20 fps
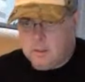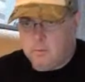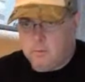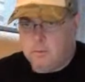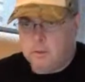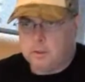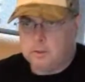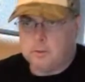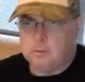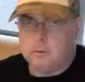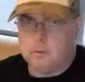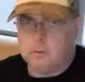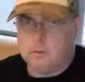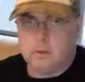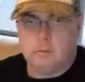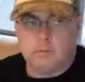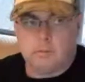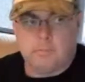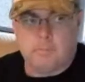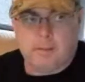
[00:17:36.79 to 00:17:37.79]
video where you're
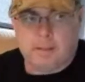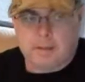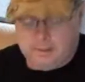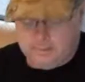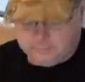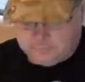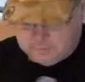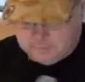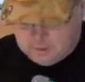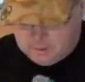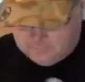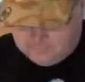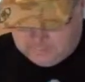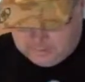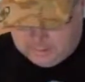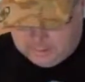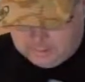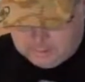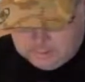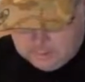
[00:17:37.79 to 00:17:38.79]
doing repetitive stuff,